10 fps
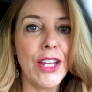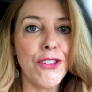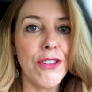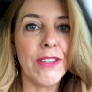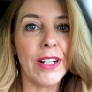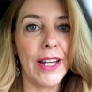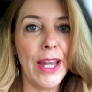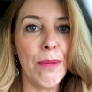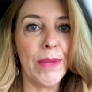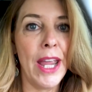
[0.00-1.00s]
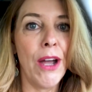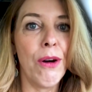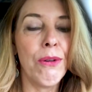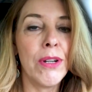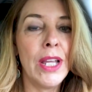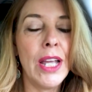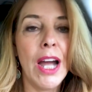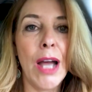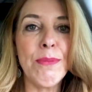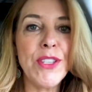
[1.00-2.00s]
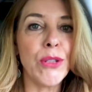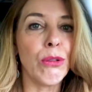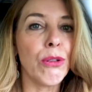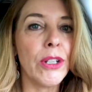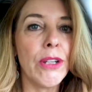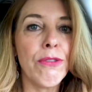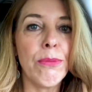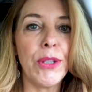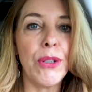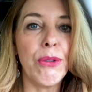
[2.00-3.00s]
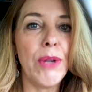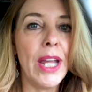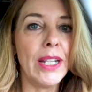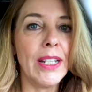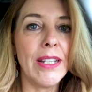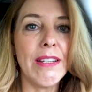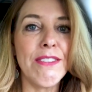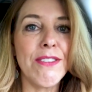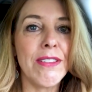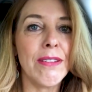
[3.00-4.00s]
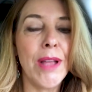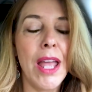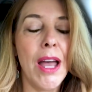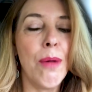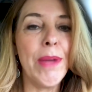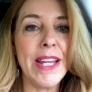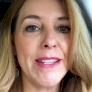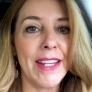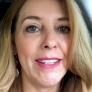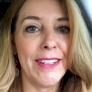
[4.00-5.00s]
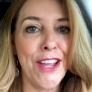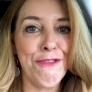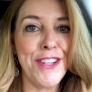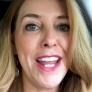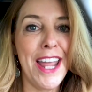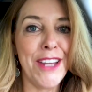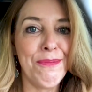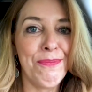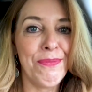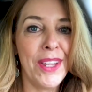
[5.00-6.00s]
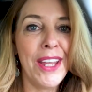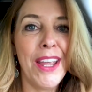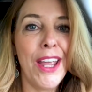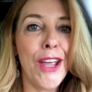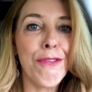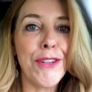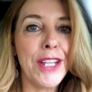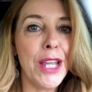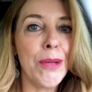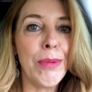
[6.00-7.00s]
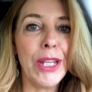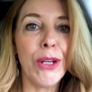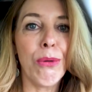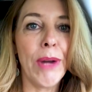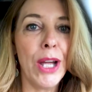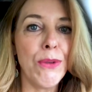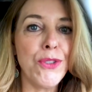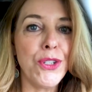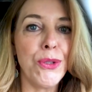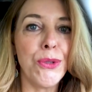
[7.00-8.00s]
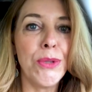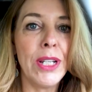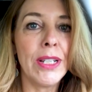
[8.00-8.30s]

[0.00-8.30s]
agent that I am now. I'm still learning from you and it is amazing every day. Every day being around you